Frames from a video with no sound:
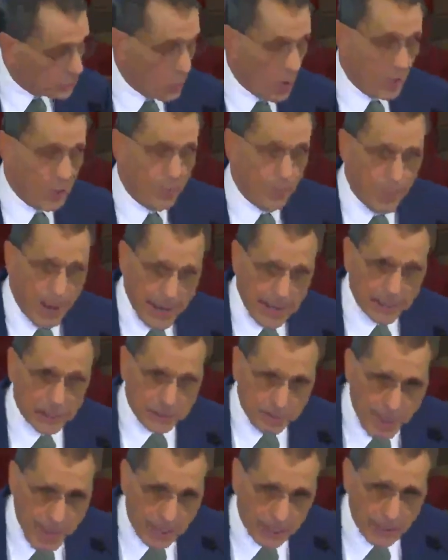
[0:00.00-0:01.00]
as one might
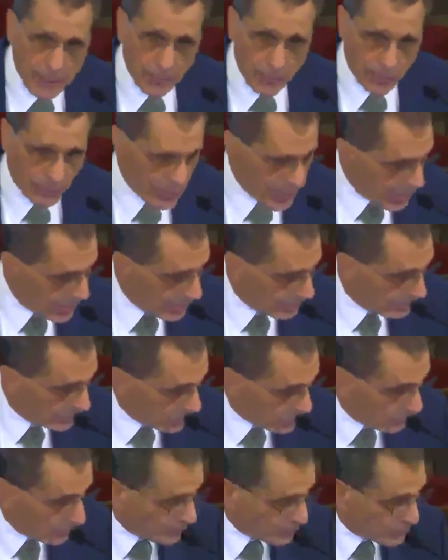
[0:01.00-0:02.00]
expect. They were random
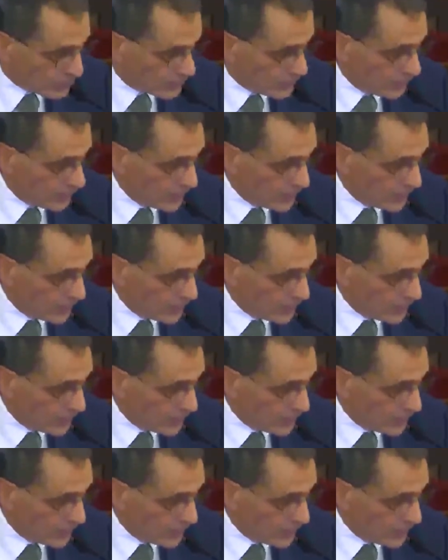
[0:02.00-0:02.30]
groups.